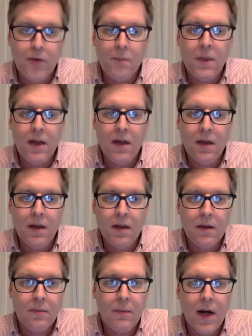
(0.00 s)

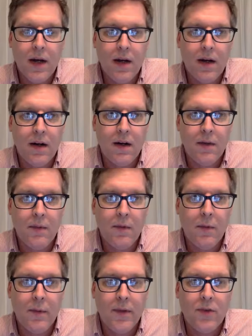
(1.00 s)
me, my uh-oh
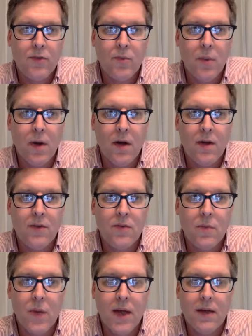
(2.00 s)
moments
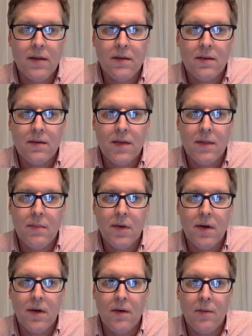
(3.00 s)
was when
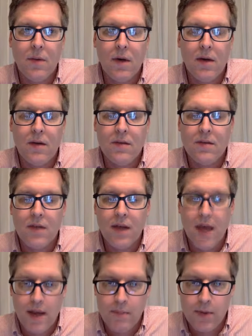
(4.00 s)
Teepa was an
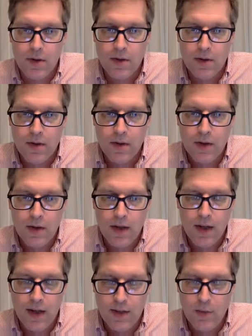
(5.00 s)
amber
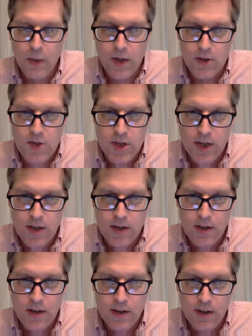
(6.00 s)
and in the
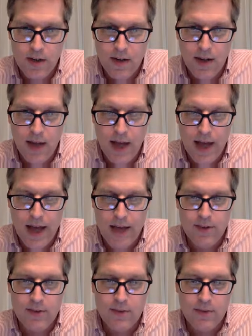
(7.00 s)
wheelchair
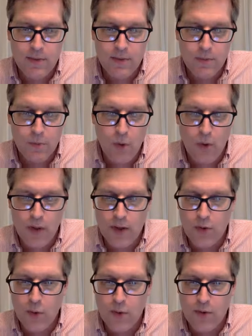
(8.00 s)
and
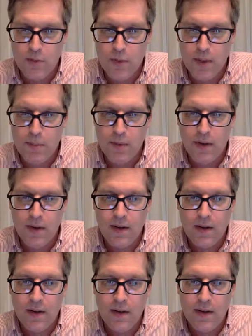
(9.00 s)
rolling towards people.
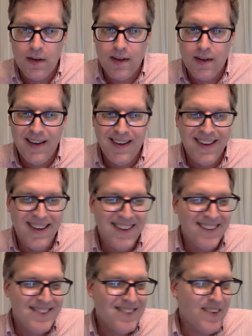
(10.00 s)

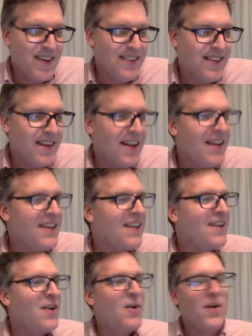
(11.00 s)
So I thought,
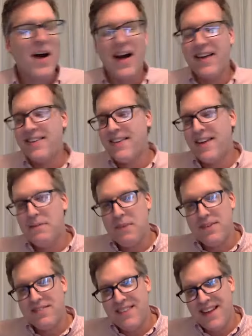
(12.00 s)
I think I'm going
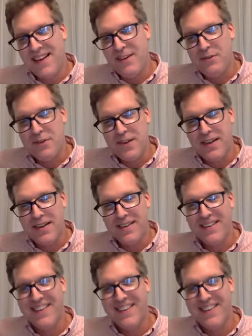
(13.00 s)
to stand over here.